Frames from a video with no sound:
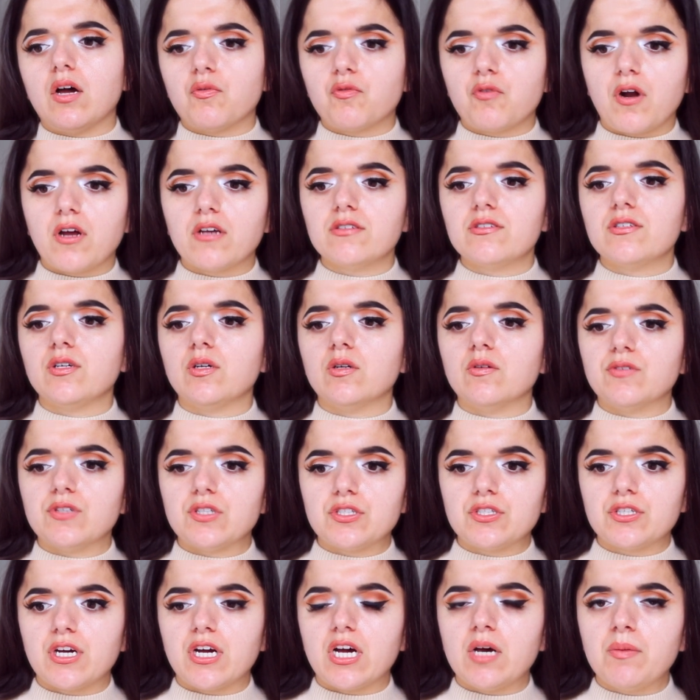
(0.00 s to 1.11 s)
frosting over the
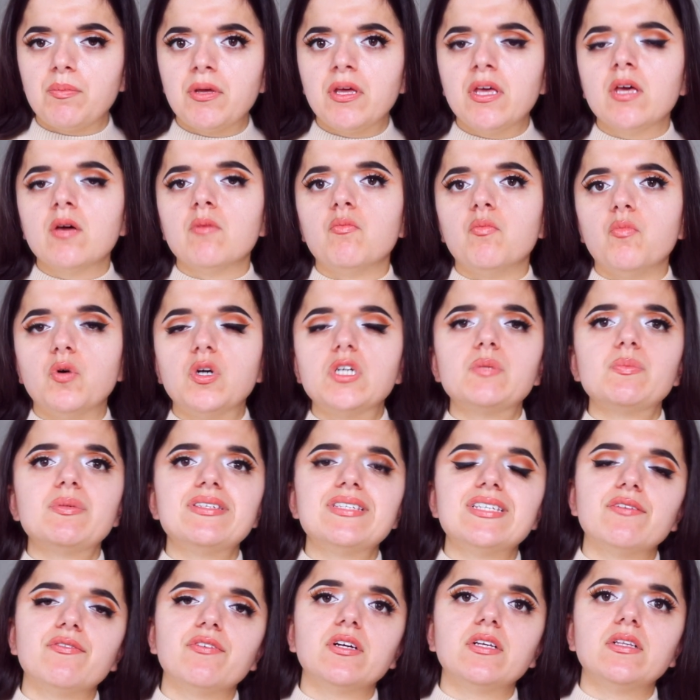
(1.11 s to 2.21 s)
top. More
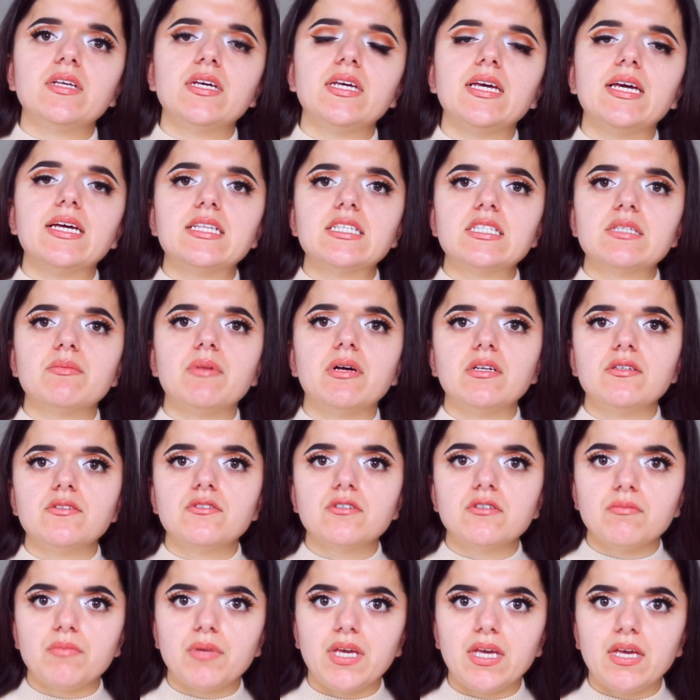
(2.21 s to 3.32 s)
specifically, it smells
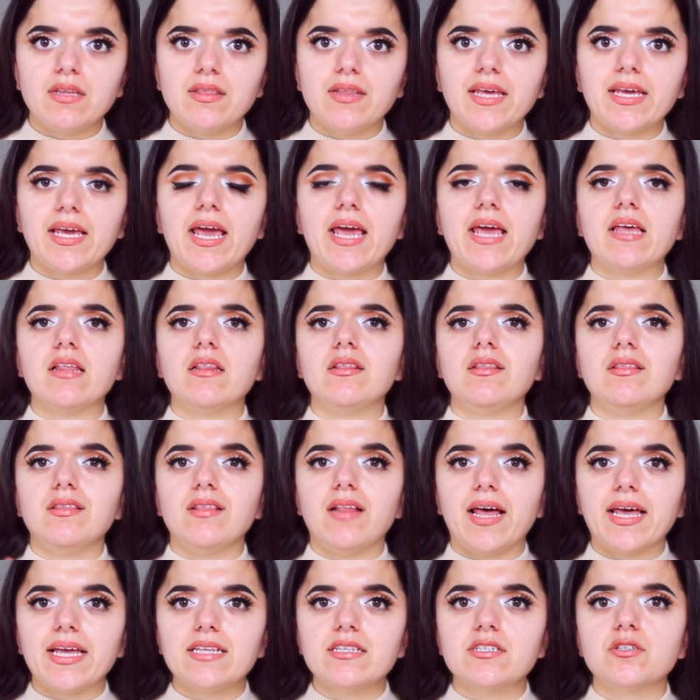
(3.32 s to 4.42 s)
to me like a
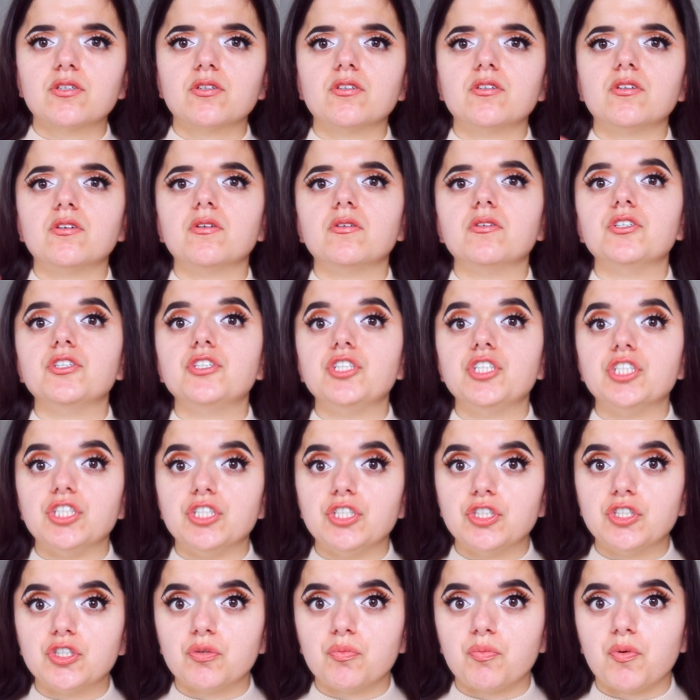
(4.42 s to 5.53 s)
lighter
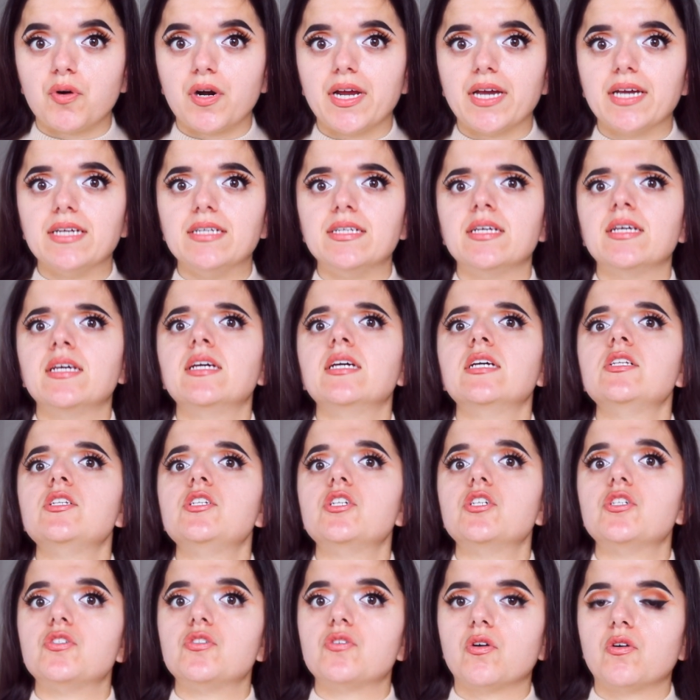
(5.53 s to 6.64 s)
gingerbread
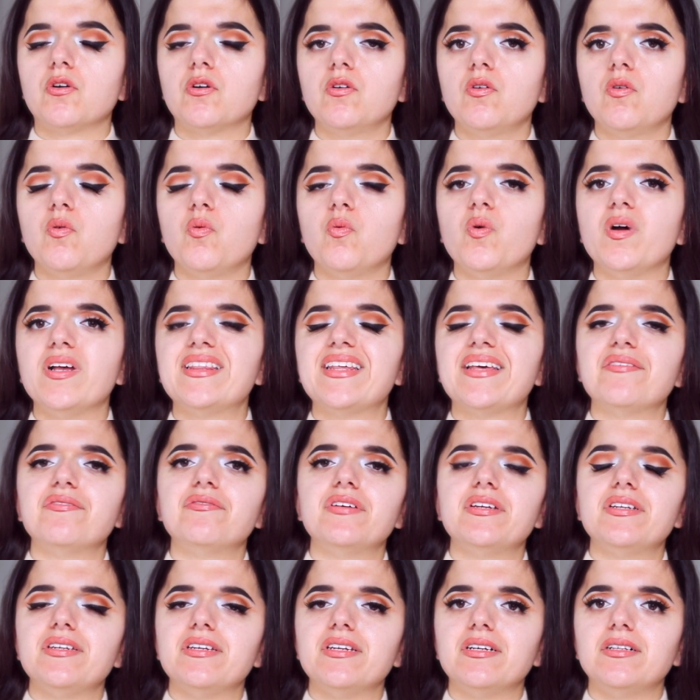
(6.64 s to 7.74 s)
dessert with
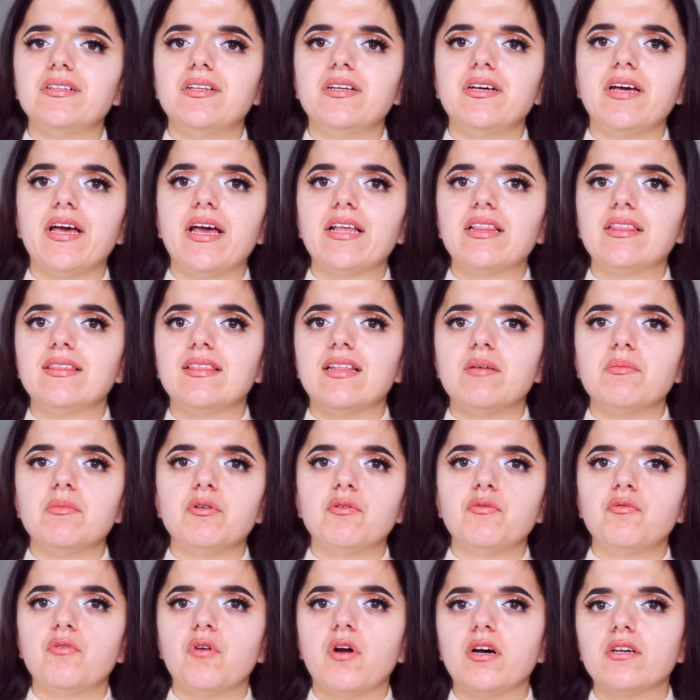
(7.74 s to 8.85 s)
vanilla and lemon
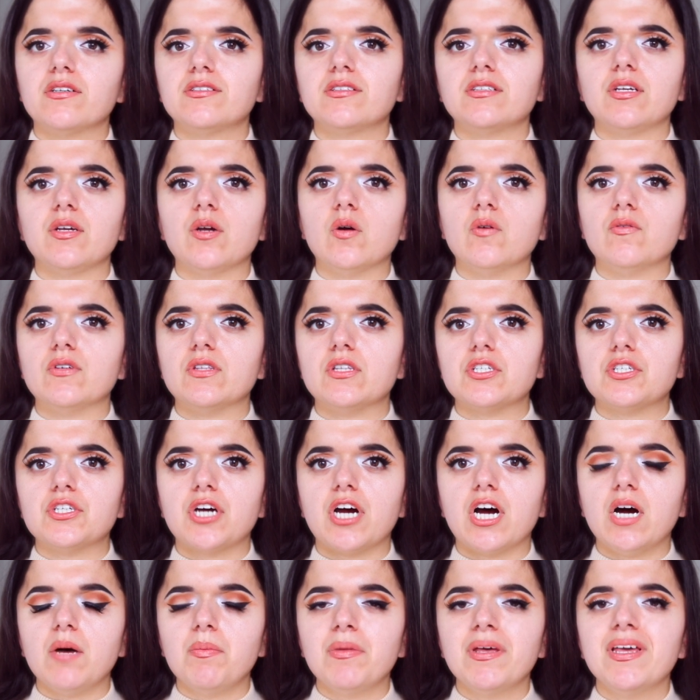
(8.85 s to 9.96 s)
frosting over the
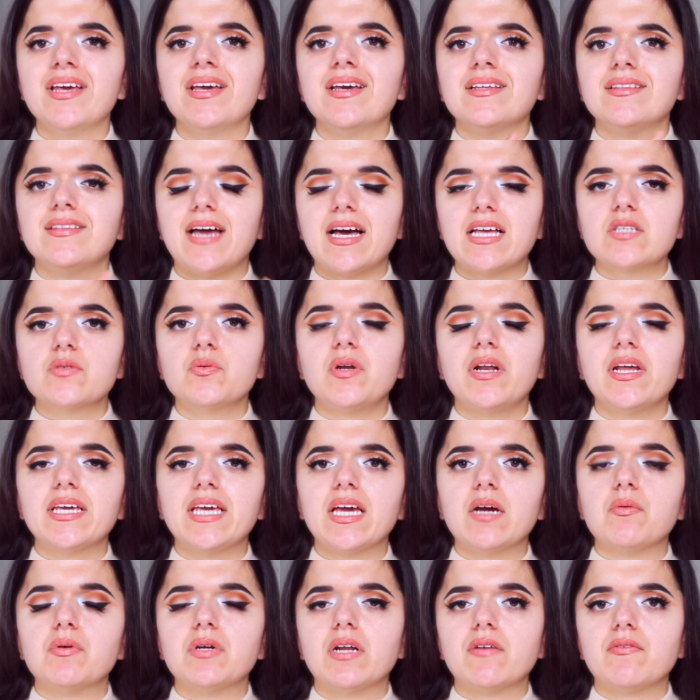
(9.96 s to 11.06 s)
top. That's what I
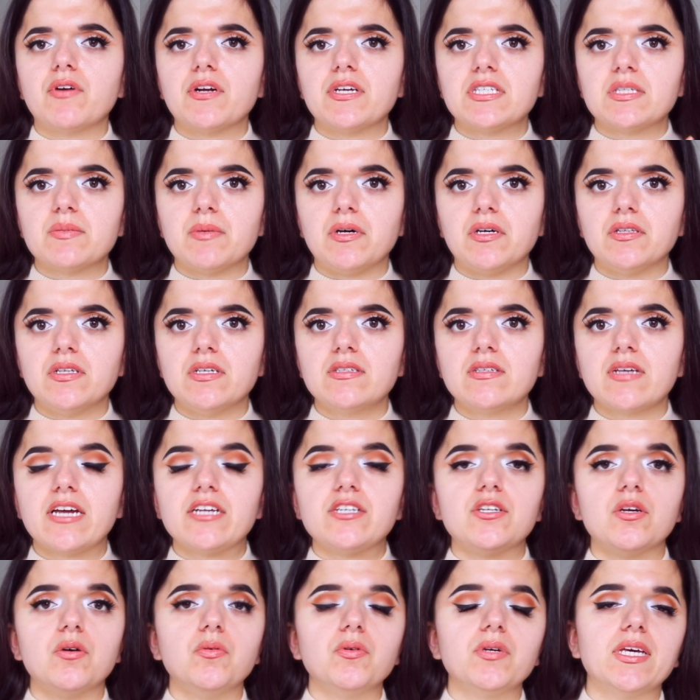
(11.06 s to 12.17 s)
get whenever I smell this. I
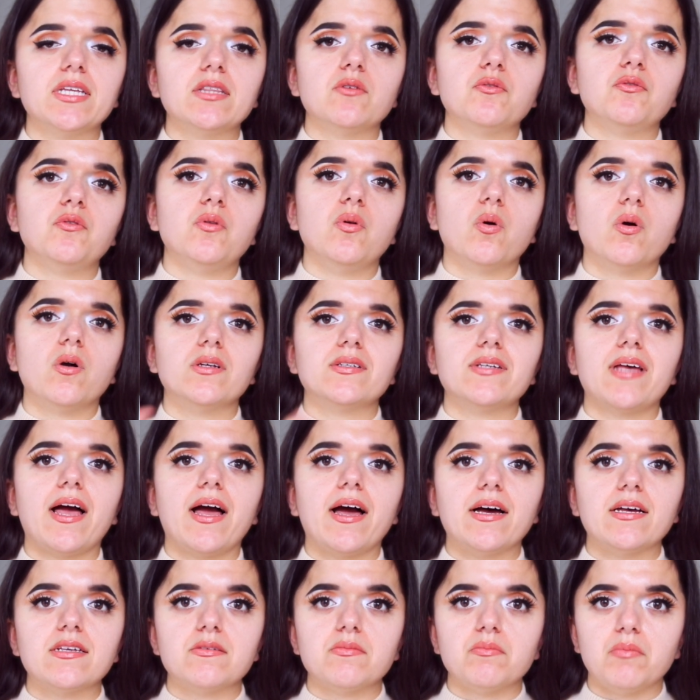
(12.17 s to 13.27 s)
don't get the florals
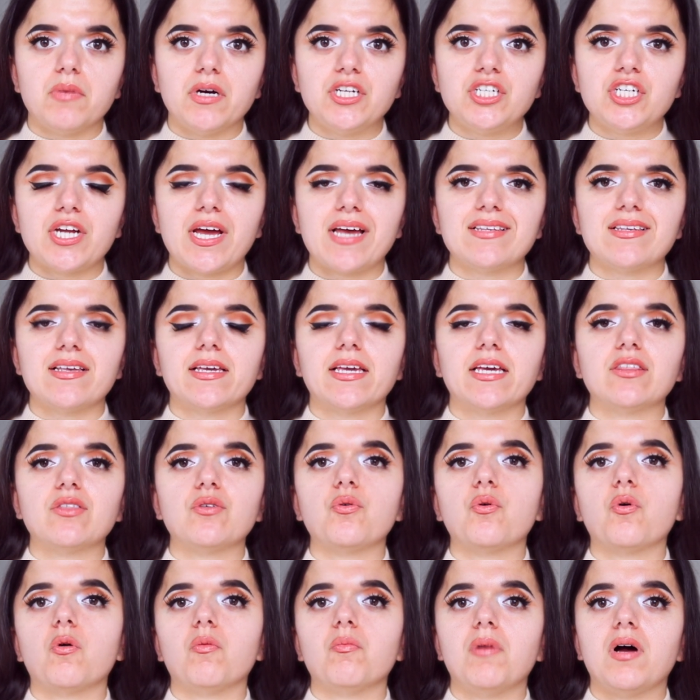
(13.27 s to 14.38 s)
as much as I get the
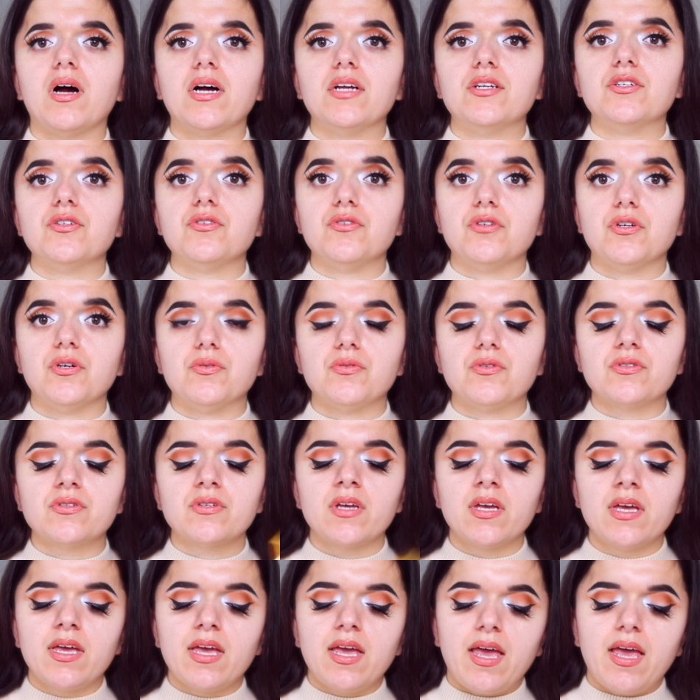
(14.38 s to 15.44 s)
gourmand notes.